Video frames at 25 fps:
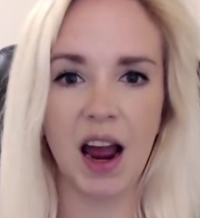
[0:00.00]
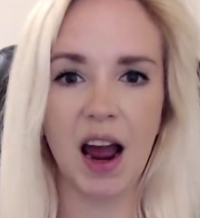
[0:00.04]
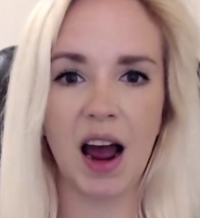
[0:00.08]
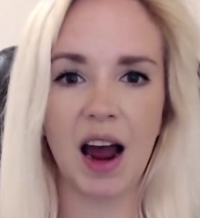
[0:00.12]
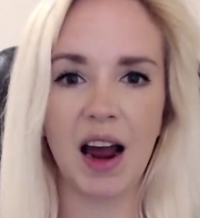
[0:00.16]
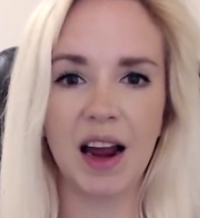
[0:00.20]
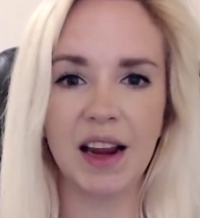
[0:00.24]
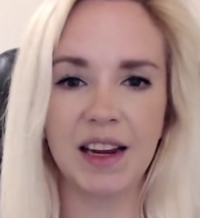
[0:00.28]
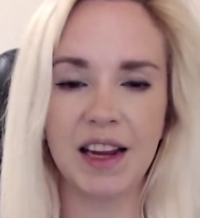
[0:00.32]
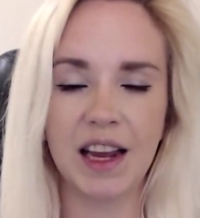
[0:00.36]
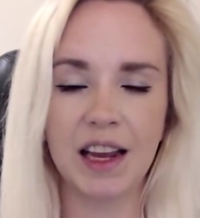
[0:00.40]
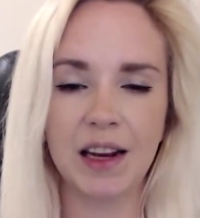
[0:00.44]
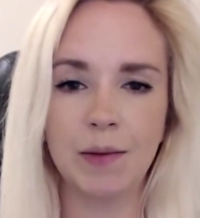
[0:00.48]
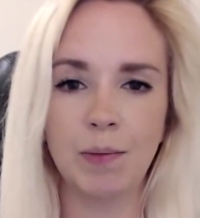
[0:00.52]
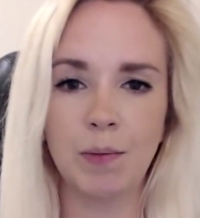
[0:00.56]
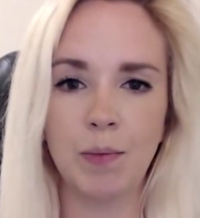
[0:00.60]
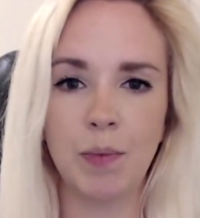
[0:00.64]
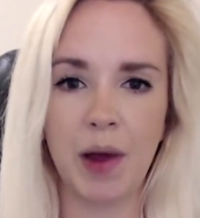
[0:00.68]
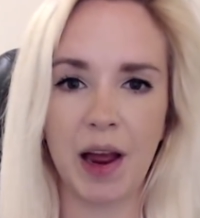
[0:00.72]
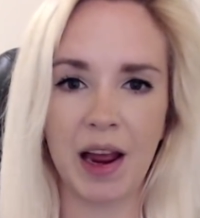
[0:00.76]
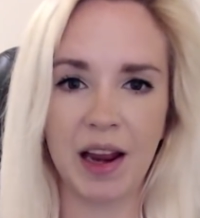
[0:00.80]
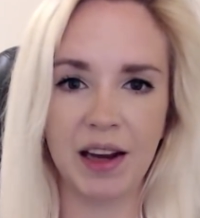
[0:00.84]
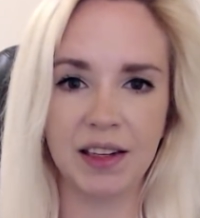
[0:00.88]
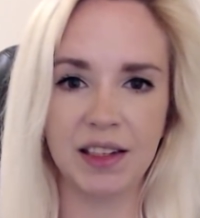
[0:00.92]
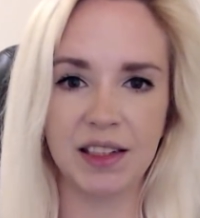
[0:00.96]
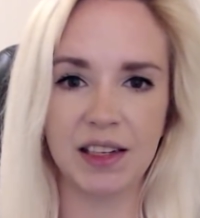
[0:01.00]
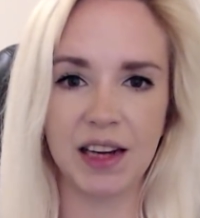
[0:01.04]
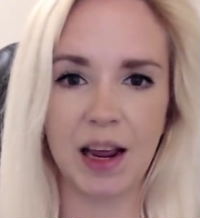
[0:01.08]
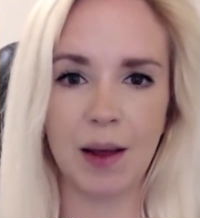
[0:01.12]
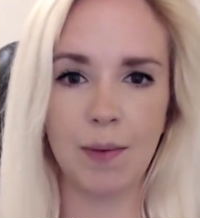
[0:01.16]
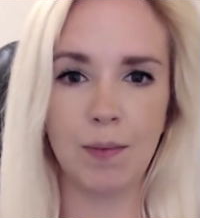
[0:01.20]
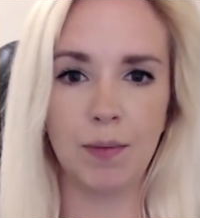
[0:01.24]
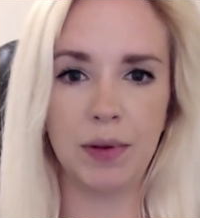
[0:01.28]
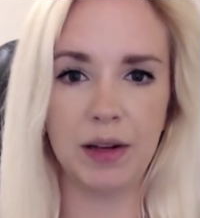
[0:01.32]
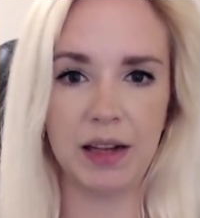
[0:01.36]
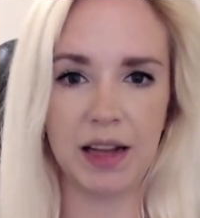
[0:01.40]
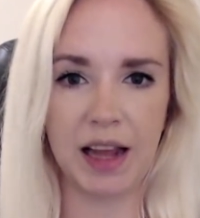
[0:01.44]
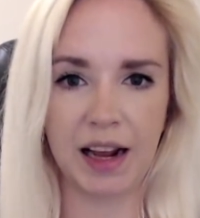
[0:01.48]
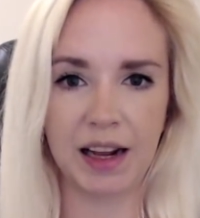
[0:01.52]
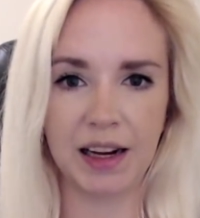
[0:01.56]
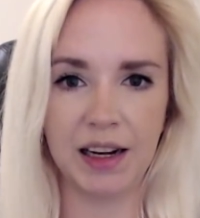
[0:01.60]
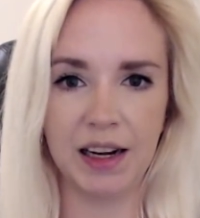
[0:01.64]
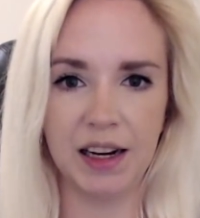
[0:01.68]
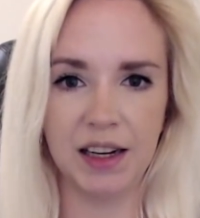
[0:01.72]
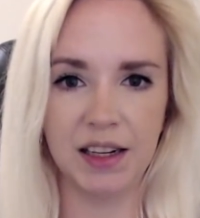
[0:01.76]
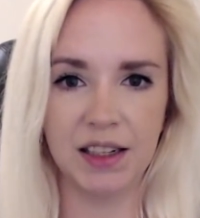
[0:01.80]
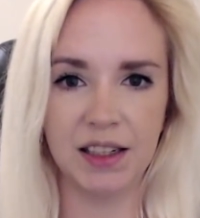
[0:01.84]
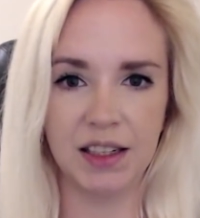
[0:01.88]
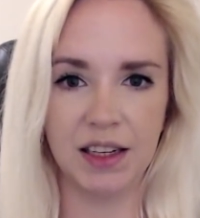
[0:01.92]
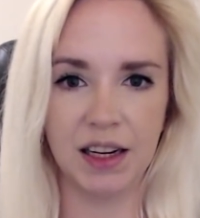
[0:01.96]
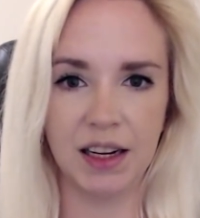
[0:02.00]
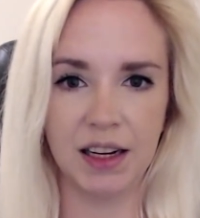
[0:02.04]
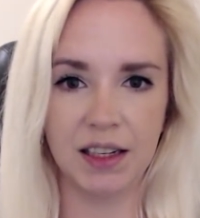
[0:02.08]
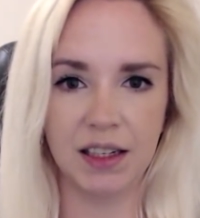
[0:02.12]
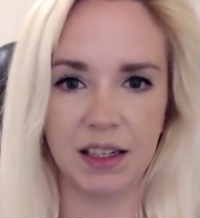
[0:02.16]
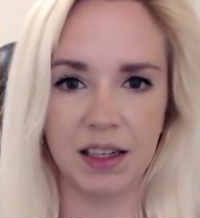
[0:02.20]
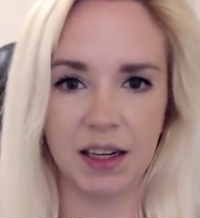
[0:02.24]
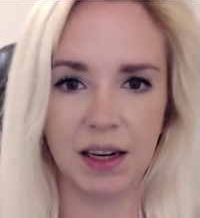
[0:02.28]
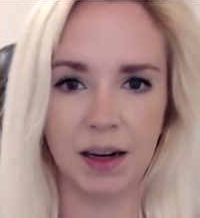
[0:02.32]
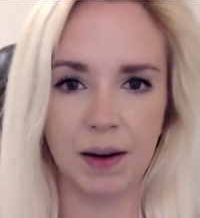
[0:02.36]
I get banned and blacklisted.